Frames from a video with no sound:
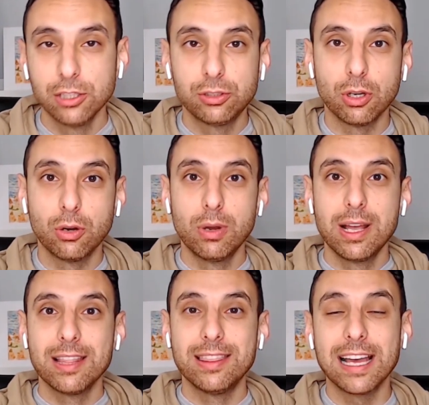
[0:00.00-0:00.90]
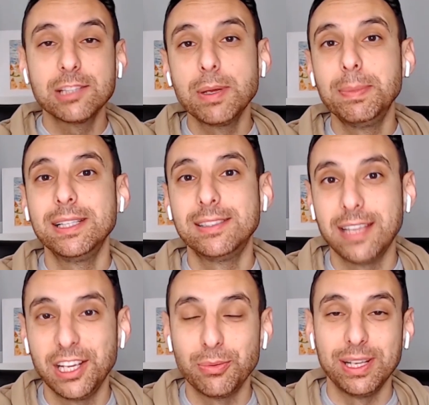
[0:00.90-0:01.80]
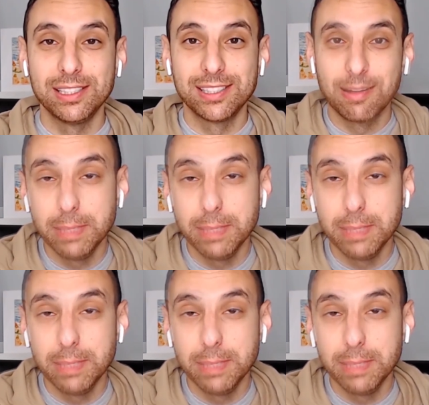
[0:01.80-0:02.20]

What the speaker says: So that's my biggest takeaways.